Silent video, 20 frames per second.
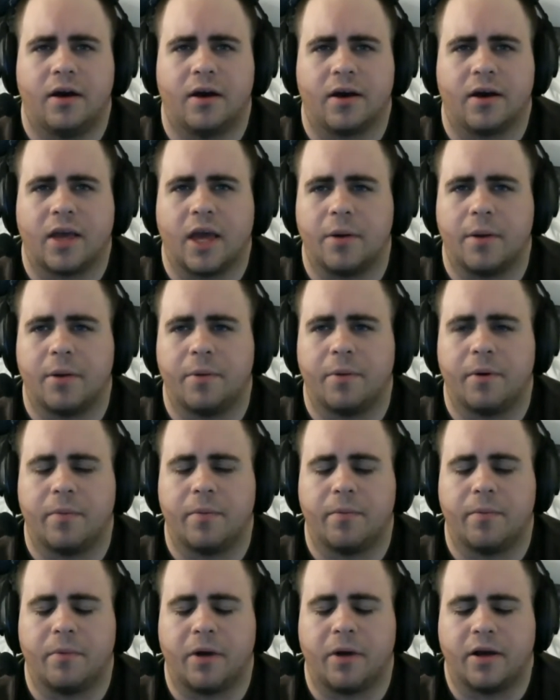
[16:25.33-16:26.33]
that came
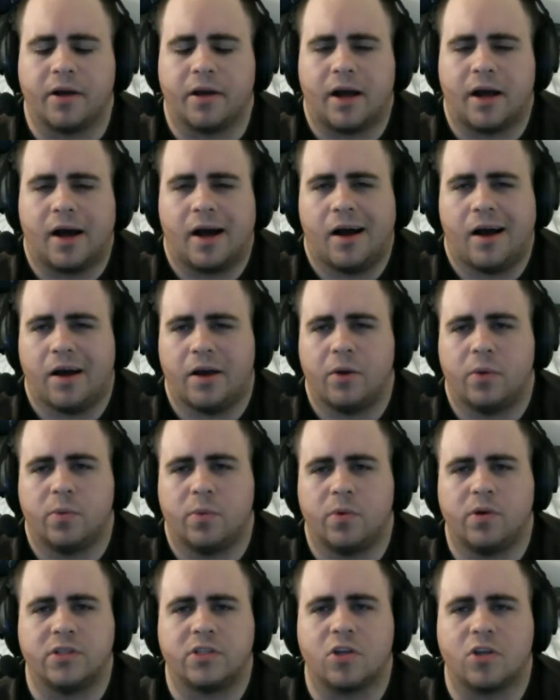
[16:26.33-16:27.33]
to my
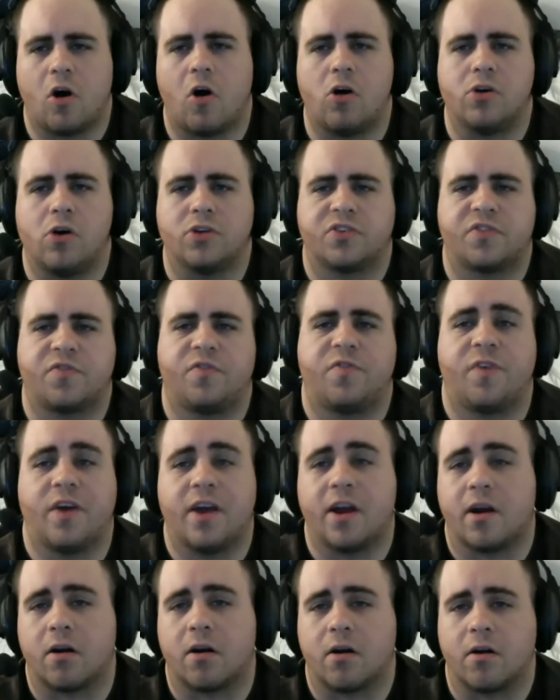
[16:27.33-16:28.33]
eye was All's
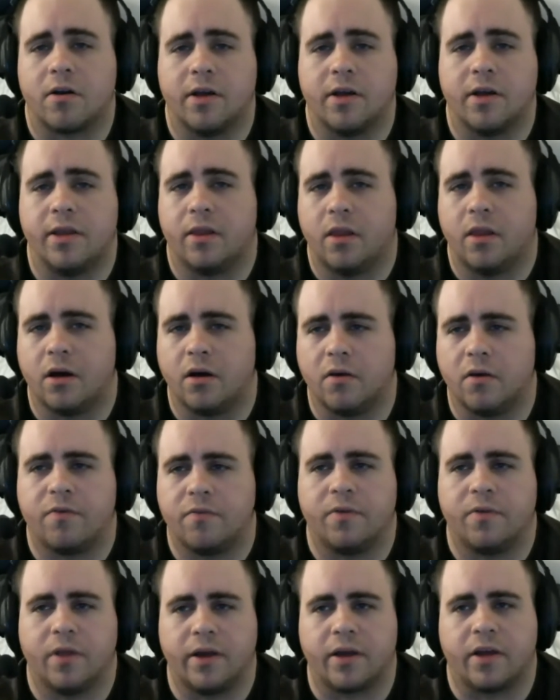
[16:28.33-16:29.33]
Fair in
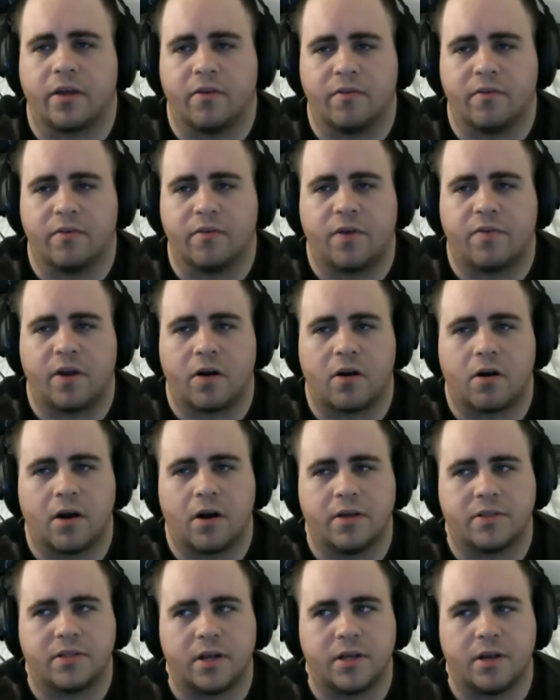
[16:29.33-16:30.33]
Love, like in
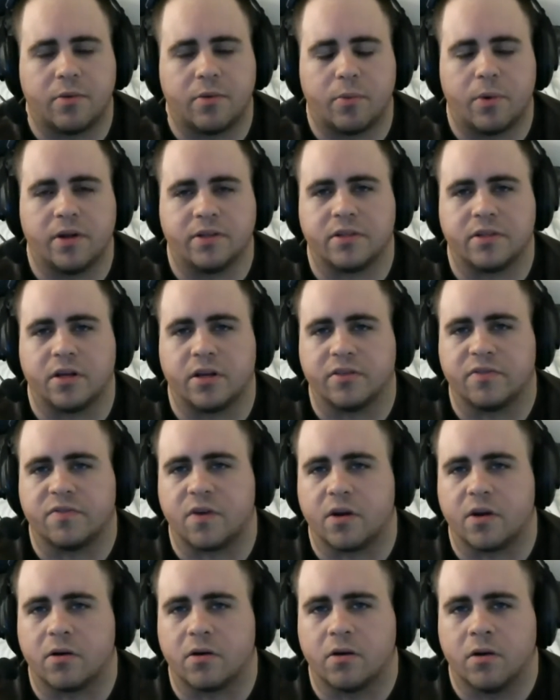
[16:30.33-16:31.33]
fair as in a
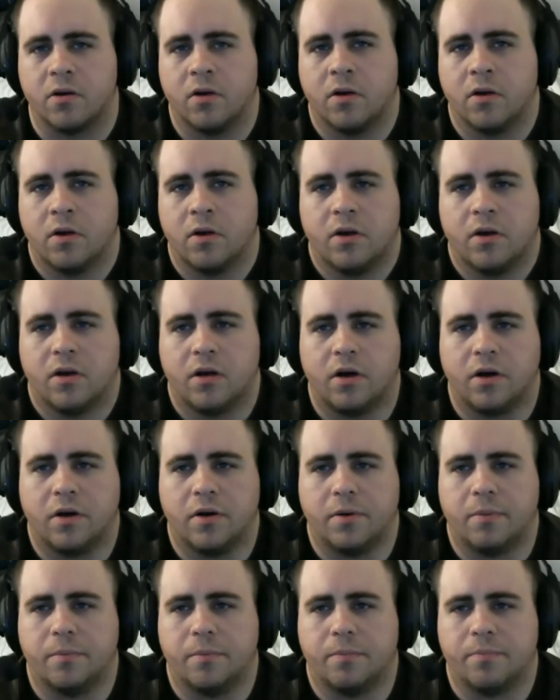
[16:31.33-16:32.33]
Renaissance fair,
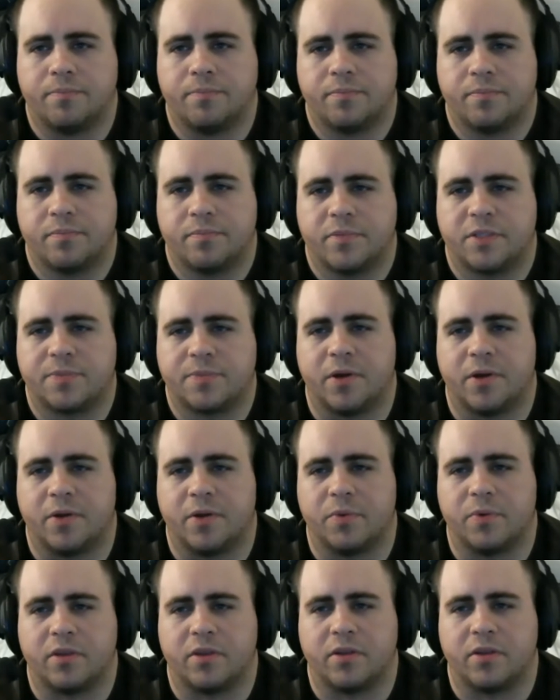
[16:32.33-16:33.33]
um,
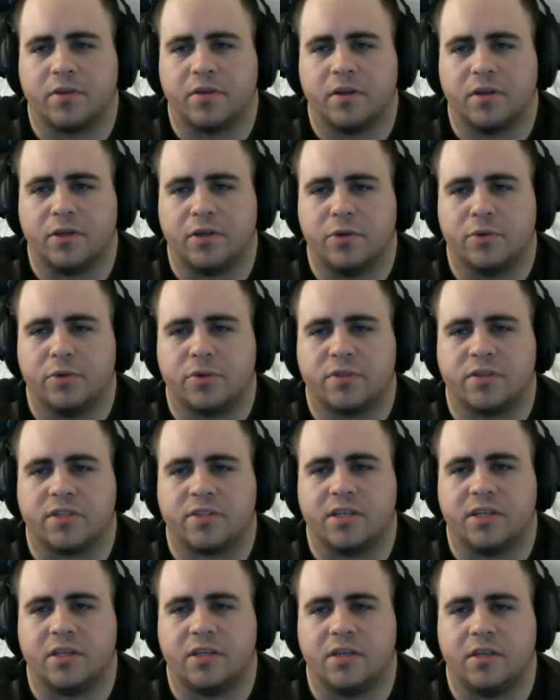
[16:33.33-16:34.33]
spelled with the
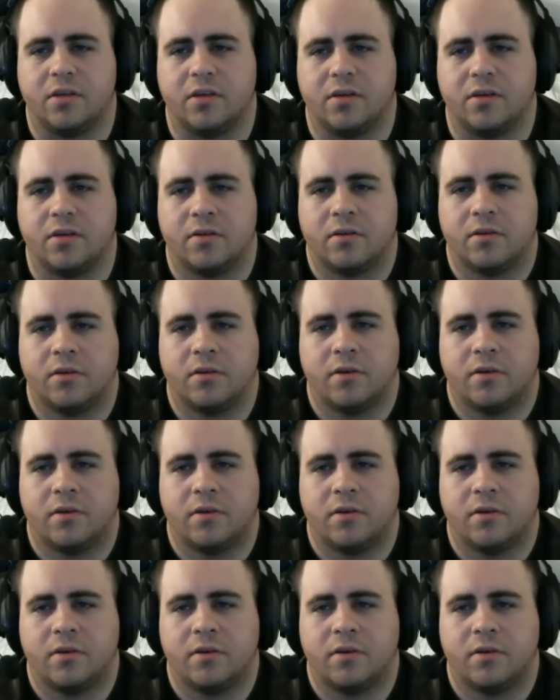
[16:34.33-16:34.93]
useless E,